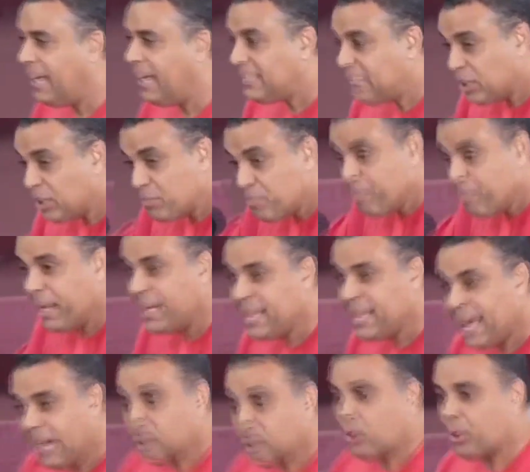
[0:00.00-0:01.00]
is it me
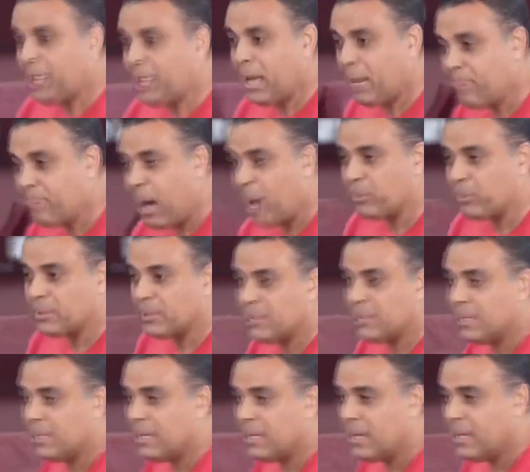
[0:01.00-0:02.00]
they are talking about?
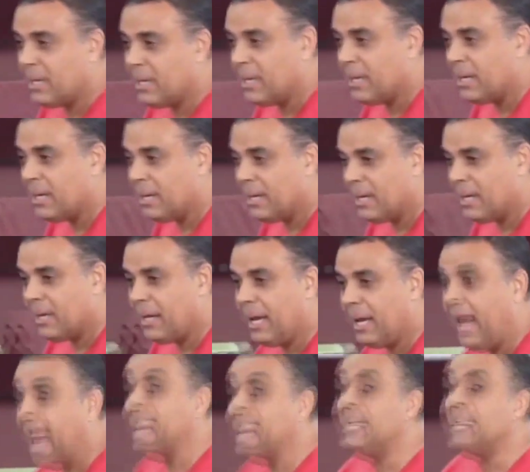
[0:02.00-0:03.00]

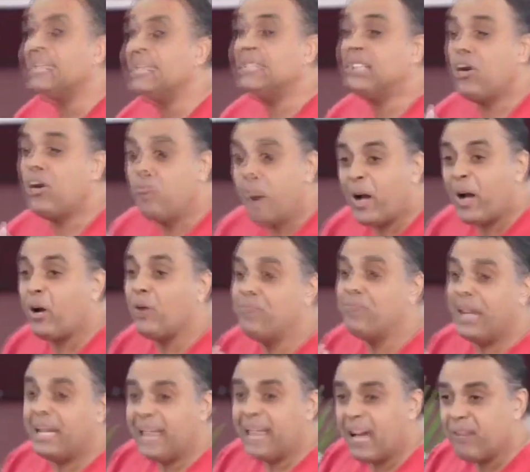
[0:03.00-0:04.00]
And this is the work
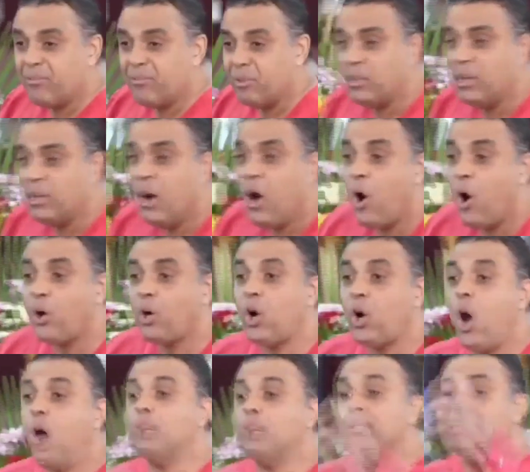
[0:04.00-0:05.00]
of the devil,
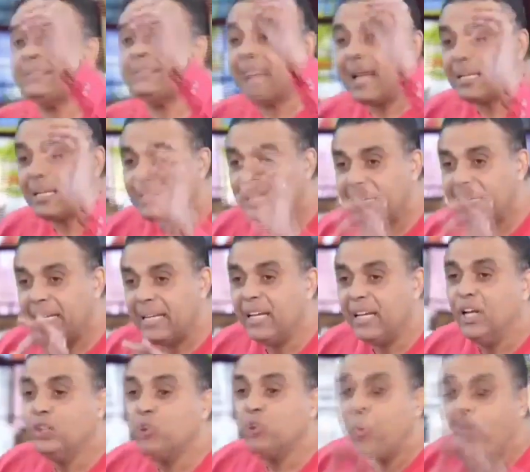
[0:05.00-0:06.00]
constantly
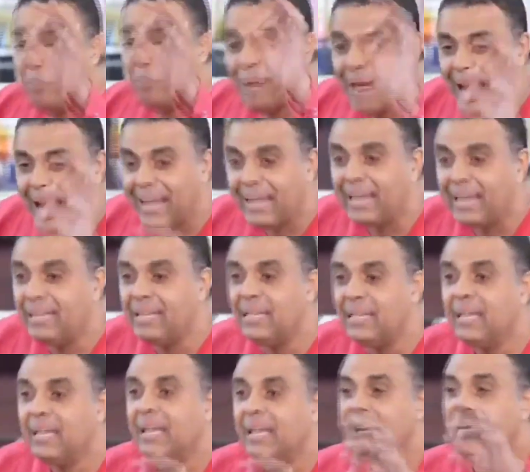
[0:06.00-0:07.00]
to
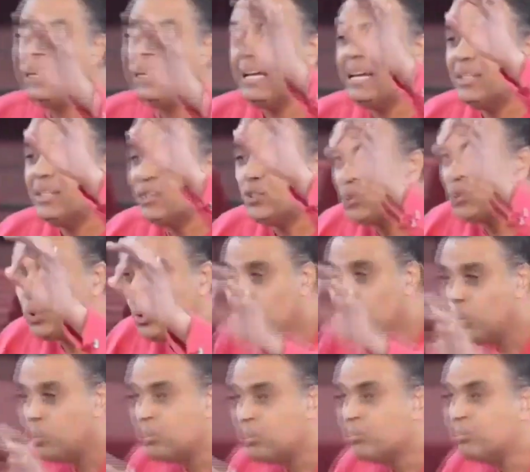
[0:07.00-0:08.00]
blacken,
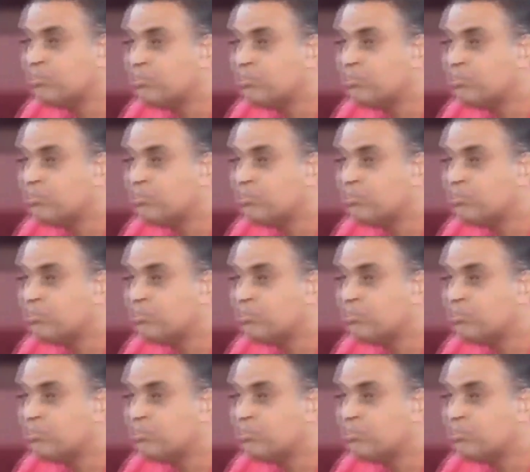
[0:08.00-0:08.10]
to